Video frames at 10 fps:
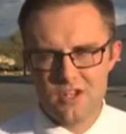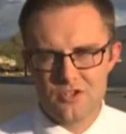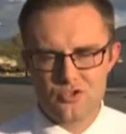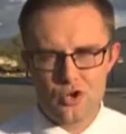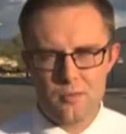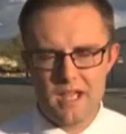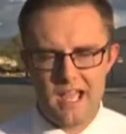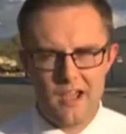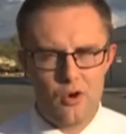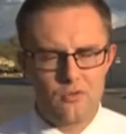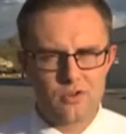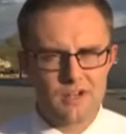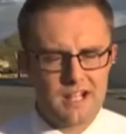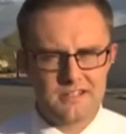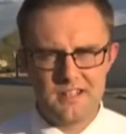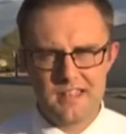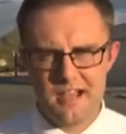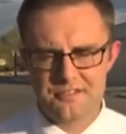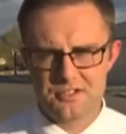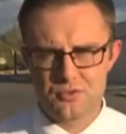Jorma, at over
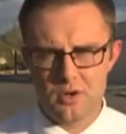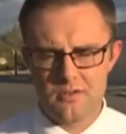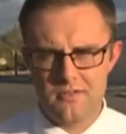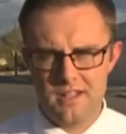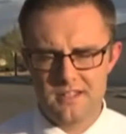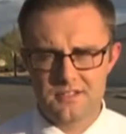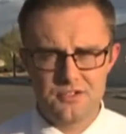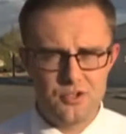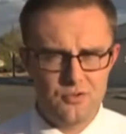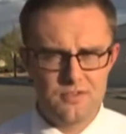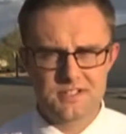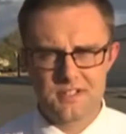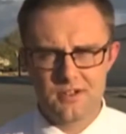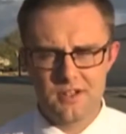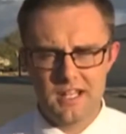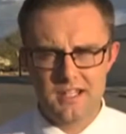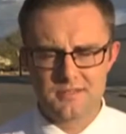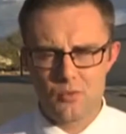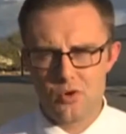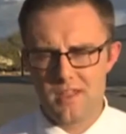19,000 square feet, this new facility
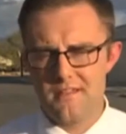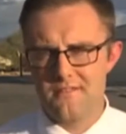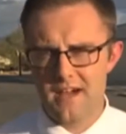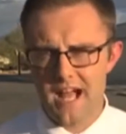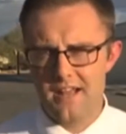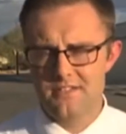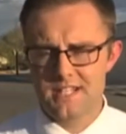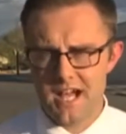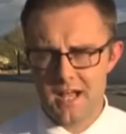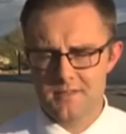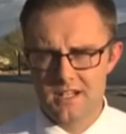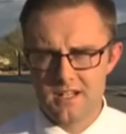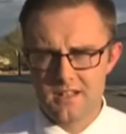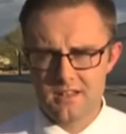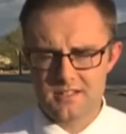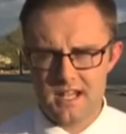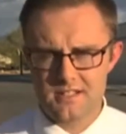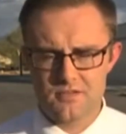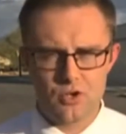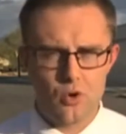is more than five times the
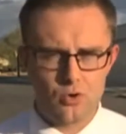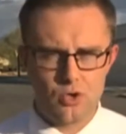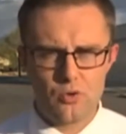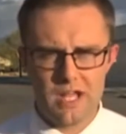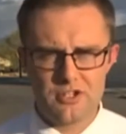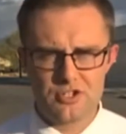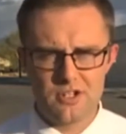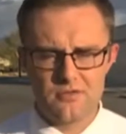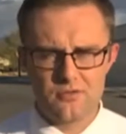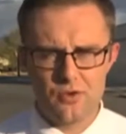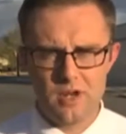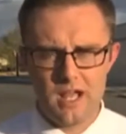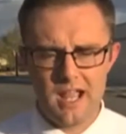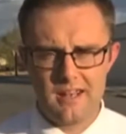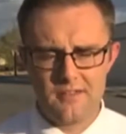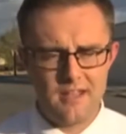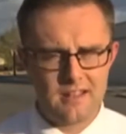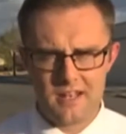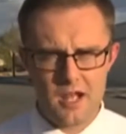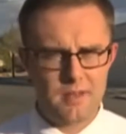size of their old location in Fruita. And the
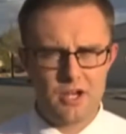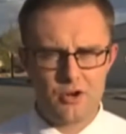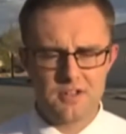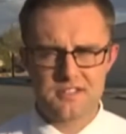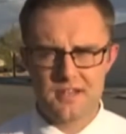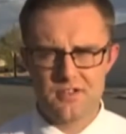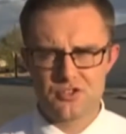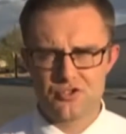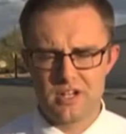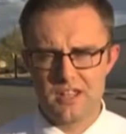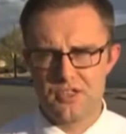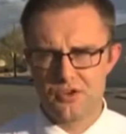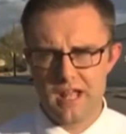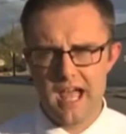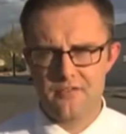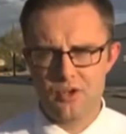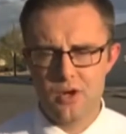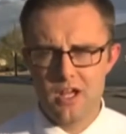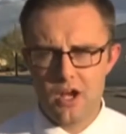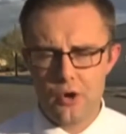fact that I'm here on 7th Street and 3rd Avenue,
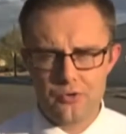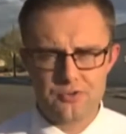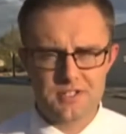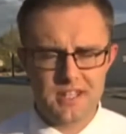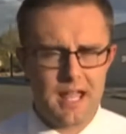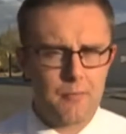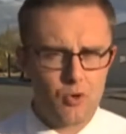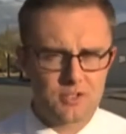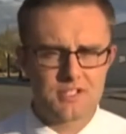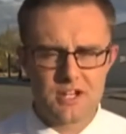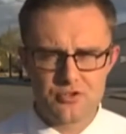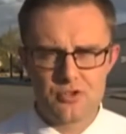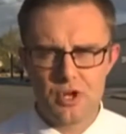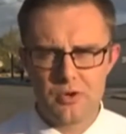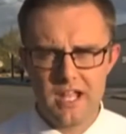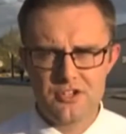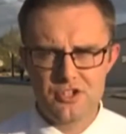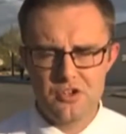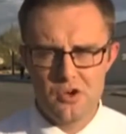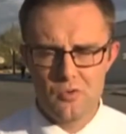owners think that more central
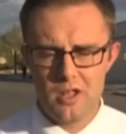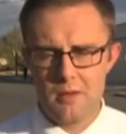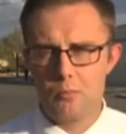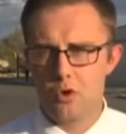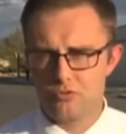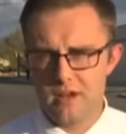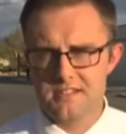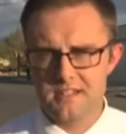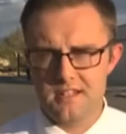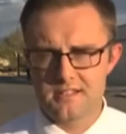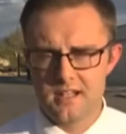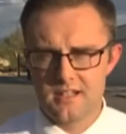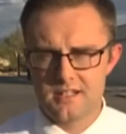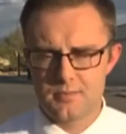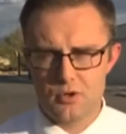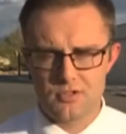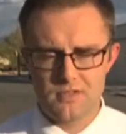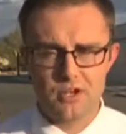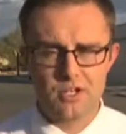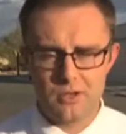location will help more residents dispose
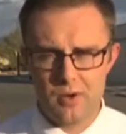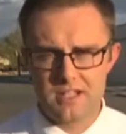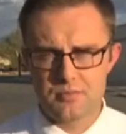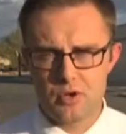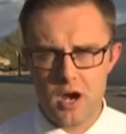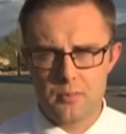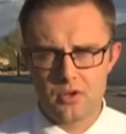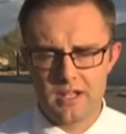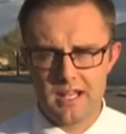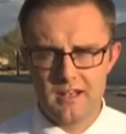of their e waste properly.